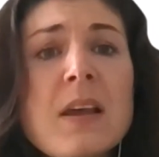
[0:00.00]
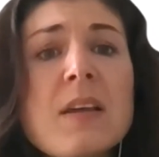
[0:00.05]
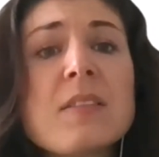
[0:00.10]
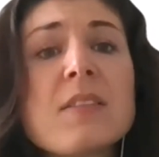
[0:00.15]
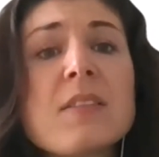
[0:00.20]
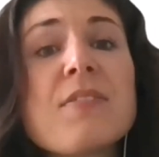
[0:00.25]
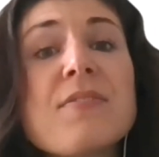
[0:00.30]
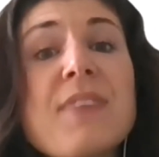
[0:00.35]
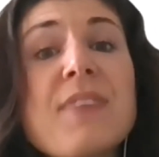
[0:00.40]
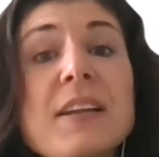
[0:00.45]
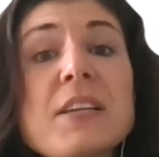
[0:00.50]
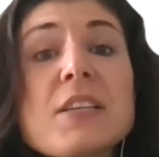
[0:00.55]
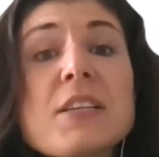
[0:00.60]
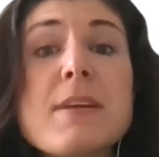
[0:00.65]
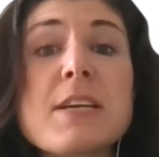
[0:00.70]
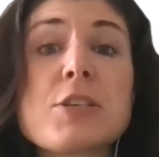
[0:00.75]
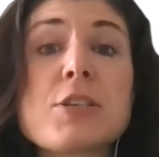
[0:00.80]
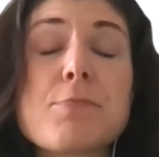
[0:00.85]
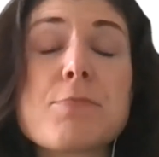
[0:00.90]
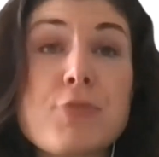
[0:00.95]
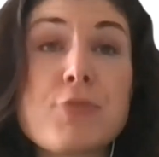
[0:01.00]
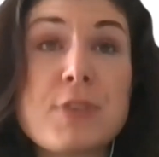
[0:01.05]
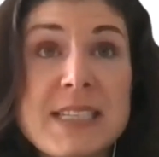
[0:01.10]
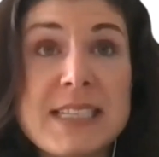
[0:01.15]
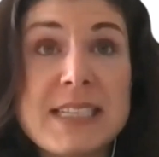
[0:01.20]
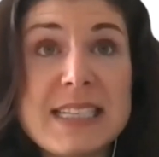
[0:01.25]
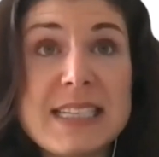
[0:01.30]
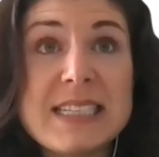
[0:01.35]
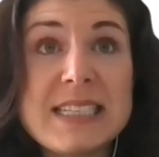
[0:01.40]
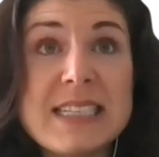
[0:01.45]
The fundamental
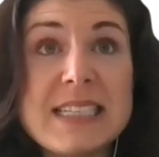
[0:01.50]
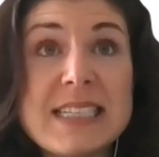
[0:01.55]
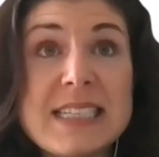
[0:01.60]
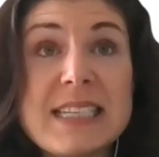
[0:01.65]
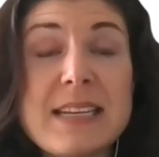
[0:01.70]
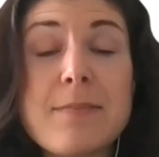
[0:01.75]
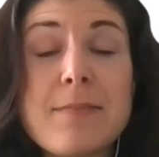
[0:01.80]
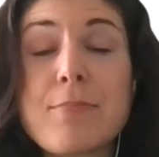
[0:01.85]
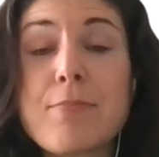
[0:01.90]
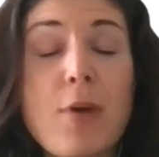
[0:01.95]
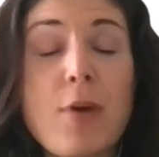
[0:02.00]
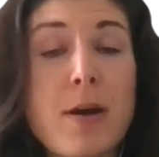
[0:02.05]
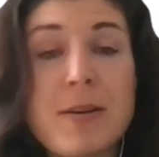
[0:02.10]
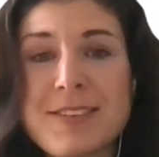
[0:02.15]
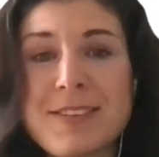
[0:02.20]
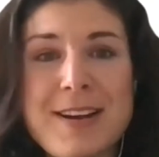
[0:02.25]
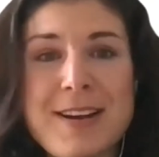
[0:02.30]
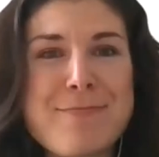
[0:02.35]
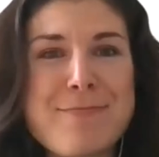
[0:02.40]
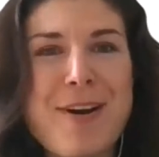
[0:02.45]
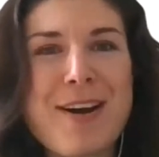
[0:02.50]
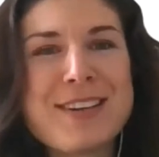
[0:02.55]
principles and